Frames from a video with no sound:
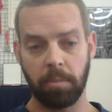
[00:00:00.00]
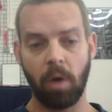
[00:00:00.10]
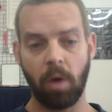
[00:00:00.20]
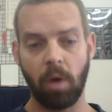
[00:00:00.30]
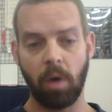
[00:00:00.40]

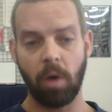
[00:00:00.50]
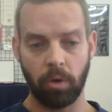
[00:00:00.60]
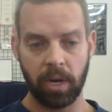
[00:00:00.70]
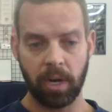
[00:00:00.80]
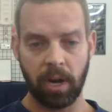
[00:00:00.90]
about what's
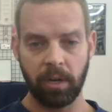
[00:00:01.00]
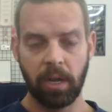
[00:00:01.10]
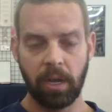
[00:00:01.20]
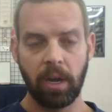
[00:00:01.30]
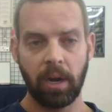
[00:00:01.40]
going on.
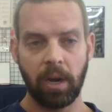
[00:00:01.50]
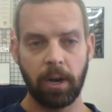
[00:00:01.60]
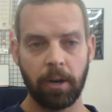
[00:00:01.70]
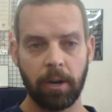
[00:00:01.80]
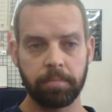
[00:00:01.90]

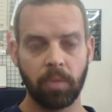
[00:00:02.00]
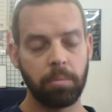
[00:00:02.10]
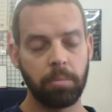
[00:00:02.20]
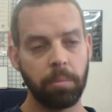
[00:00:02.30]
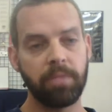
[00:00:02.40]
Um,
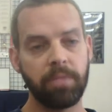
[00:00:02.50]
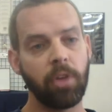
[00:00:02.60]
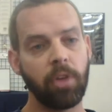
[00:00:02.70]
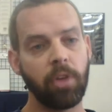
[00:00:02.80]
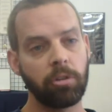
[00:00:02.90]
but be
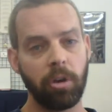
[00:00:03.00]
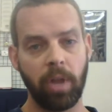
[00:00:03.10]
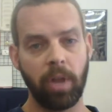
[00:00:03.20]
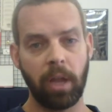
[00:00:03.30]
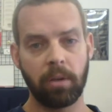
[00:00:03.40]
very
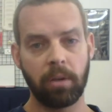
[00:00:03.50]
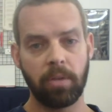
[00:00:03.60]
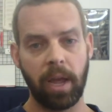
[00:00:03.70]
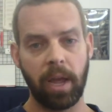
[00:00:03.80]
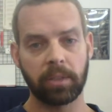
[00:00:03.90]
clear
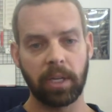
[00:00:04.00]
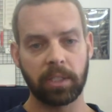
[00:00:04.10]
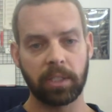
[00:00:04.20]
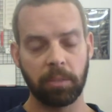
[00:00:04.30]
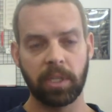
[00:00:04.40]
that that
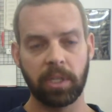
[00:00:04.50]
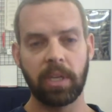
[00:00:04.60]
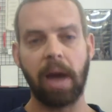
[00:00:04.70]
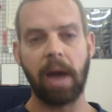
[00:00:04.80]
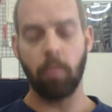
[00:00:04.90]
uh,
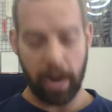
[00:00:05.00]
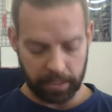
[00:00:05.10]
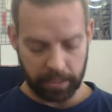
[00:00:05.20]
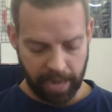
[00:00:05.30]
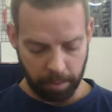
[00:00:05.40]
something not
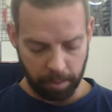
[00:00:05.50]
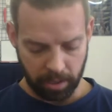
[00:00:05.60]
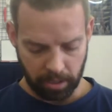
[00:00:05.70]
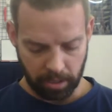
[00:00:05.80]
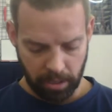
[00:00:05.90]
right is
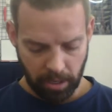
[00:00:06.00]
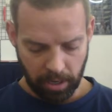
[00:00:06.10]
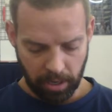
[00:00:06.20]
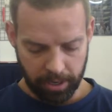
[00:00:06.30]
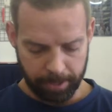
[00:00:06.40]
happening.
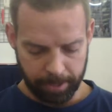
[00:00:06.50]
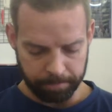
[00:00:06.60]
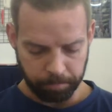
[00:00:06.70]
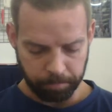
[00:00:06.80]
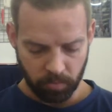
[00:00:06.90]

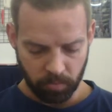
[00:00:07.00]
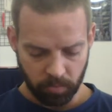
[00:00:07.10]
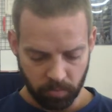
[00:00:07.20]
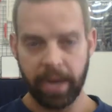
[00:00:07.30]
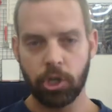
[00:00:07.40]
Um,
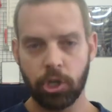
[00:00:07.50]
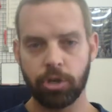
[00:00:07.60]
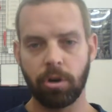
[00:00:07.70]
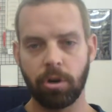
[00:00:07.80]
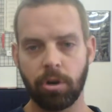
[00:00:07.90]
make
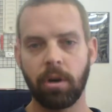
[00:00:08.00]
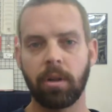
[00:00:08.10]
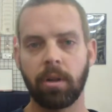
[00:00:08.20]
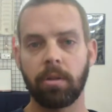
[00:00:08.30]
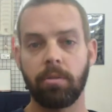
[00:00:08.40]

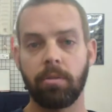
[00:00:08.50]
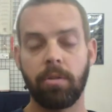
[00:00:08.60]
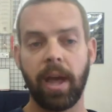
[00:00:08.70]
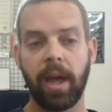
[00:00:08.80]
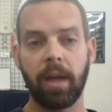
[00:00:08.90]
sure
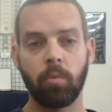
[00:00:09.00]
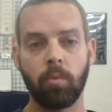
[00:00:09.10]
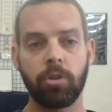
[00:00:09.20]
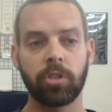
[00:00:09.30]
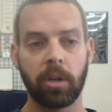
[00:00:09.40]
that
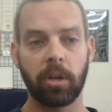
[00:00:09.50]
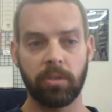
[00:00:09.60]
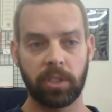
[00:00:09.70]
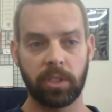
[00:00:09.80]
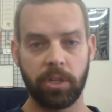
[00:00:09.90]
when you talk
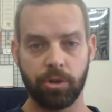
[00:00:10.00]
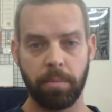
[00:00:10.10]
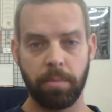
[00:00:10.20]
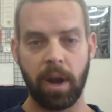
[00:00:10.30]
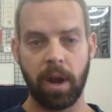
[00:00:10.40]
to the
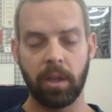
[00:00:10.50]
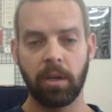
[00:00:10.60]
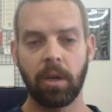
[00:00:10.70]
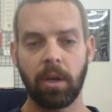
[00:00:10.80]
teacher about it,